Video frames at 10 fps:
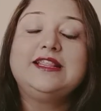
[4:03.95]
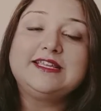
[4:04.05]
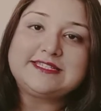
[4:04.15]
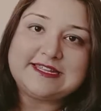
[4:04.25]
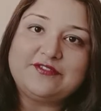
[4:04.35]

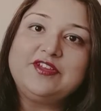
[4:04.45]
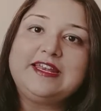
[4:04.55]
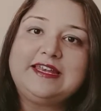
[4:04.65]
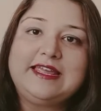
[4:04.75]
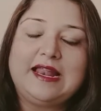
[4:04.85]
This
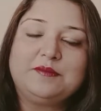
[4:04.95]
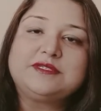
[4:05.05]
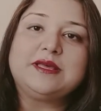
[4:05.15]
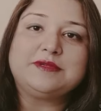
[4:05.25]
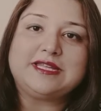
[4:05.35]
definitely helps
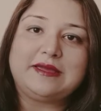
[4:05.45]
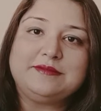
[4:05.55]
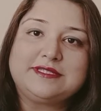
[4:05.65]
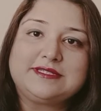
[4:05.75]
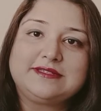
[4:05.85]

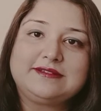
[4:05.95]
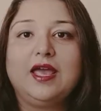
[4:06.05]
sometimes.